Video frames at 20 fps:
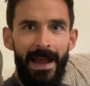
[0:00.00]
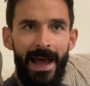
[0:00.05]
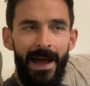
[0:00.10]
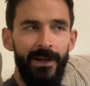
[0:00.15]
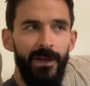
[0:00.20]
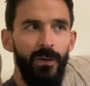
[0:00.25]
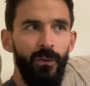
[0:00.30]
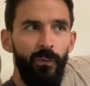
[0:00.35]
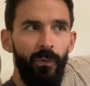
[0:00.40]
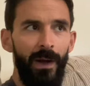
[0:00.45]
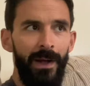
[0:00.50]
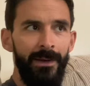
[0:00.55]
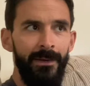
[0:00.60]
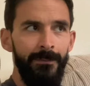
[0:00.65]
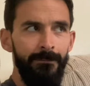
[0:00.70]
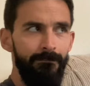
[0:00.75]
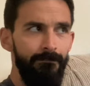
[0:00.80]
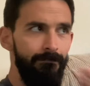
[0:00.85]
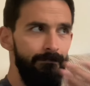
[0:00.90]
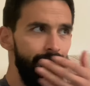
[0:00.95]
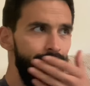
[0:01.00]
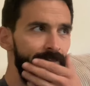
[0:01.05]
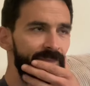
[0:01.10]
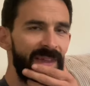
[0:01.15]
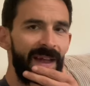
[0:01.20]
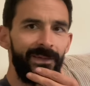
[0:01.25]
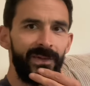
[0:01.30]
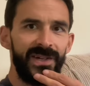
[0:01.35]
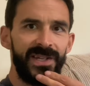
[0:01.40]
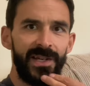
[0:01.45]
How do you run
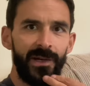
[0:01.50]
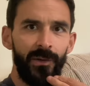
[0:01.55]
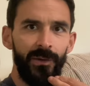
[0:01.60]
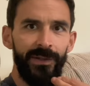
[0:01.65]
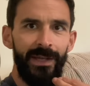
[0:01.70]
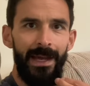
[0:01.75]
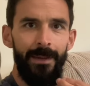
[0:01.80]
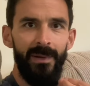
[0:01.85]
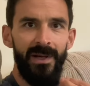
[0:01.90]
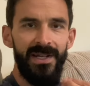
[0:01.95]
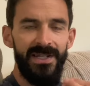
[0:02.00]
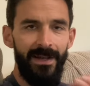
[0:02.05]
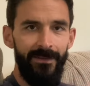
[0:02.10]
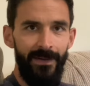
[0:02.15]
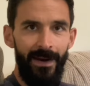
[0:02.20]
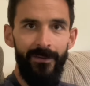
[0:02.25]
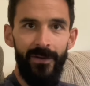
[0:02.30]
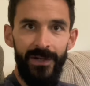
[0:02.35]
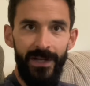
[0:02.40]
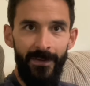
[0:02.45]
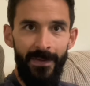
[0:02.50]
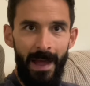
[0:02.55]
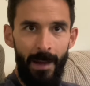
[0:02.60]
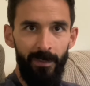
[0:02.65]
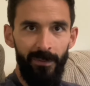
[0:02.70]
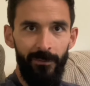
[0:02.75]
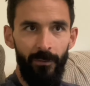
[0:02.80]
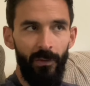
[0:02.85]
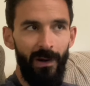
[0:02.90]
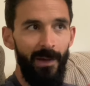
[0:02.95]
every single day? Because I've never done that
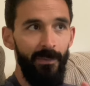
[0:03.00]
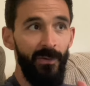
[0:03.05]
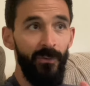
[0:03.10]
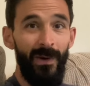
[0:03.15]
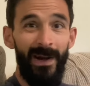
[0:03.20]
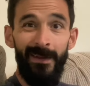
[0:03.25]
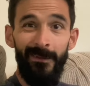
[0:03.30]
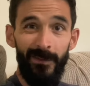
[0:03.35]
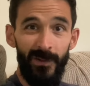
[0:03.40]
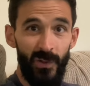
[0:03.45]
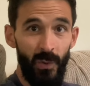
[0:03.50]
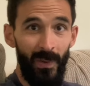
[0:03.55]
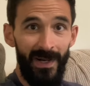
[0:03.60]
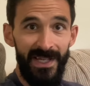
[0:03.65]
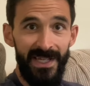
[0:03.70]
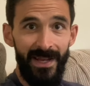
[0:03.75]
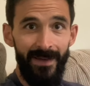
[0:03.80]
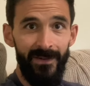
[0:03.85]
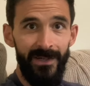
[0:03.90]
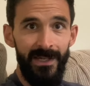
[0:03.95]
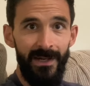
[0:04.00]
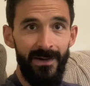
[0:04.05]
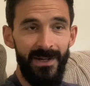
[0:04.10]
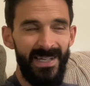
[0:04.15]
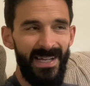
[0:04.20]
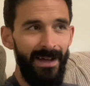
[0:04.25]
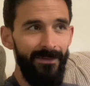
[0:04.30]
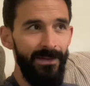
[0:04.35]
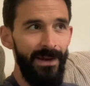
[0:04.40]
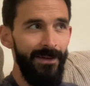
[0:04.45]
before. I've been running for 27 years
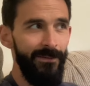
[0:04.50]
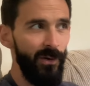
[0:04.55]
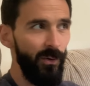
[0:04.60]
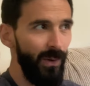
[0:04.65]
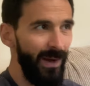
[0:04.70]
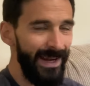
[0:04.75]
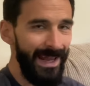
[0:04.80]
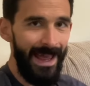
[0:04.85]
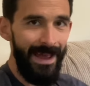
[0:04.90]
and I've never run